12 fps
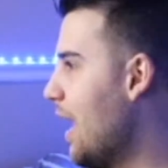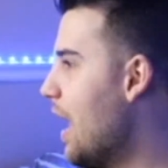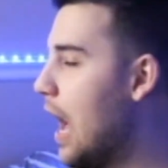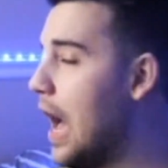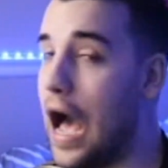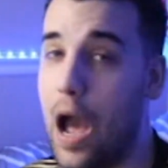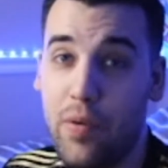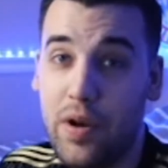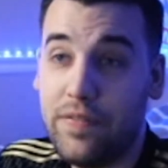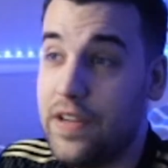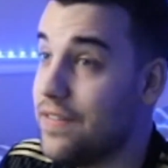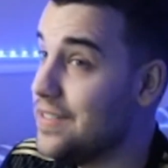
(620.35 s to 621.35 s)
I would have
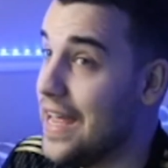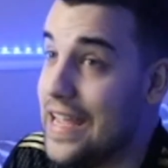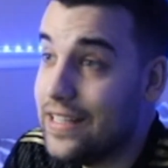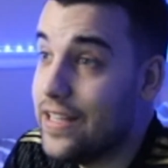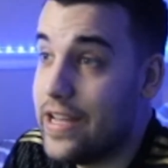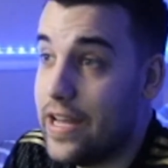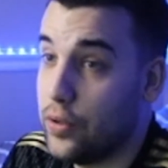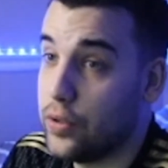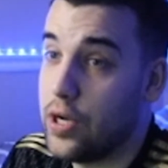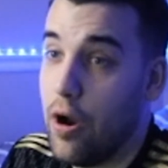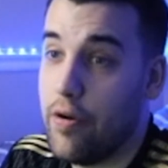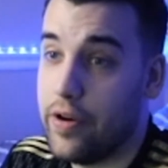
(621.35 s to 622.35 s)
even taken the yellow
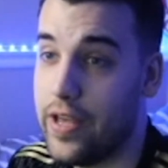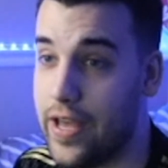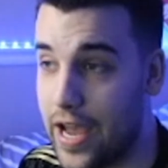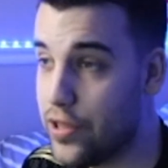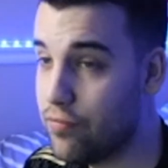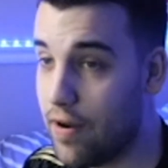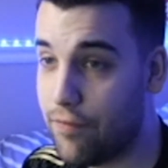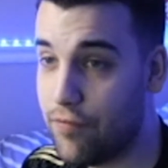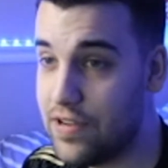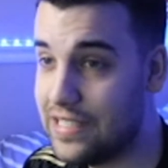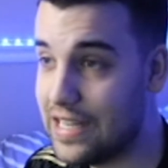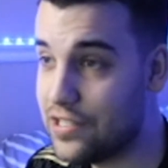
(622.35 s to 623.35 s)
card. And the referee
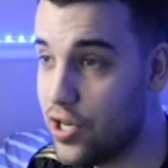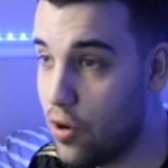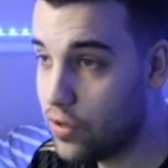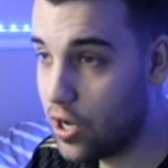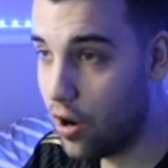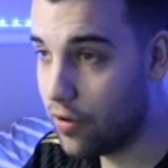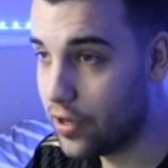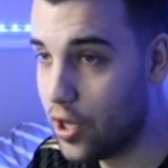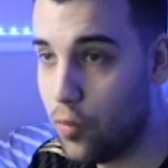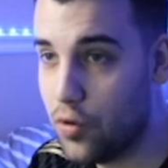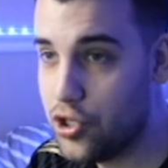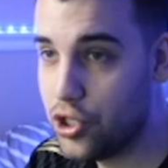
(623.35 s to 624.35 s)
says no card.
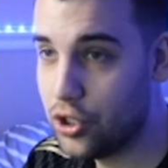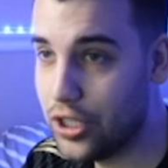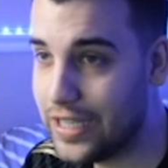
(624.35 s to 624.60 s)
Would you look at